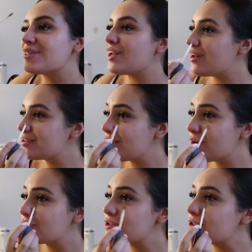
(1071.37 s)
last
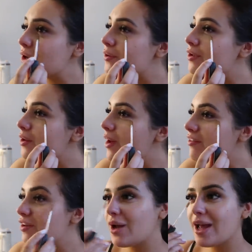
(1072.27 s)
night was so cute i
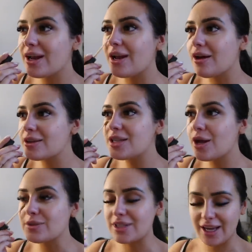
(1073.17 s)
felt like last
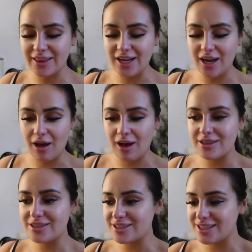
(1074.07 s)
night was like the
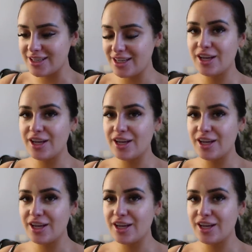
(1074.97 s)
last